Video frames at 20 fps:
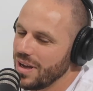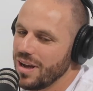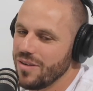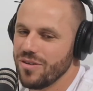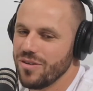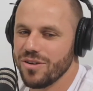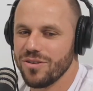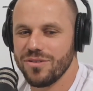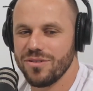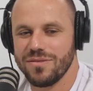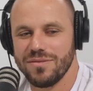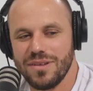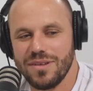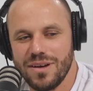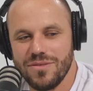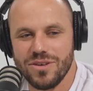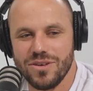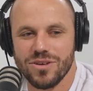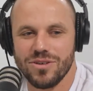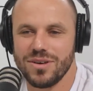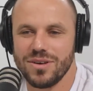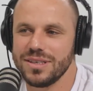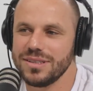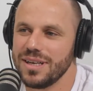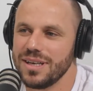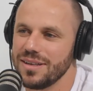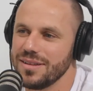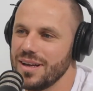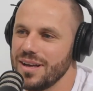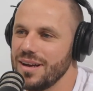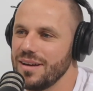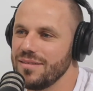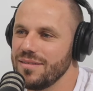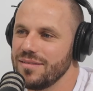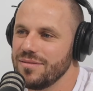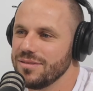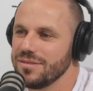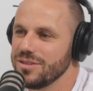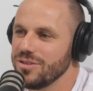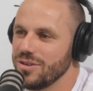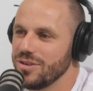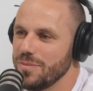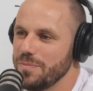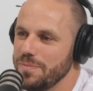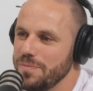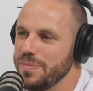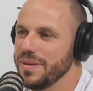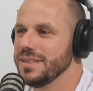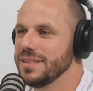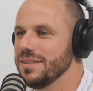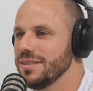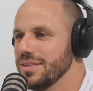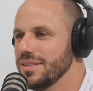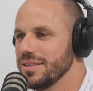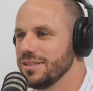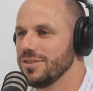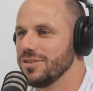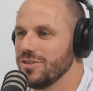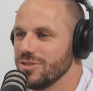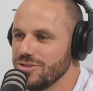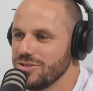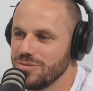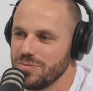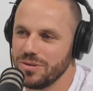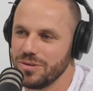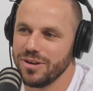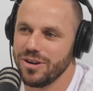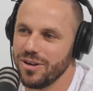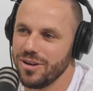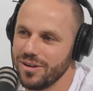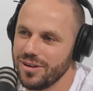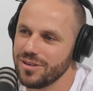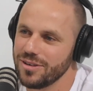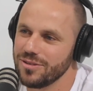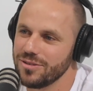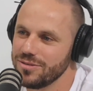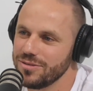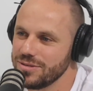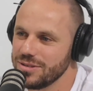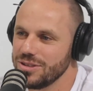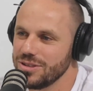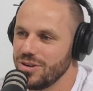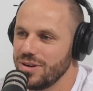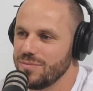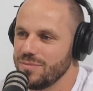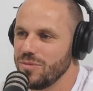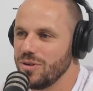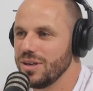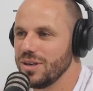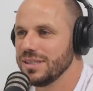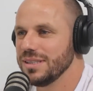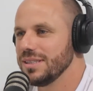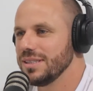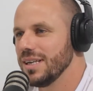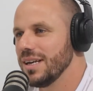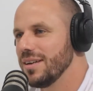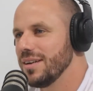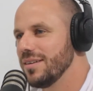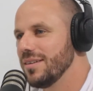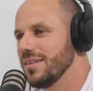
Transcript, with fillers: Have you have you always had that sort of business entrepreneurial type mindset?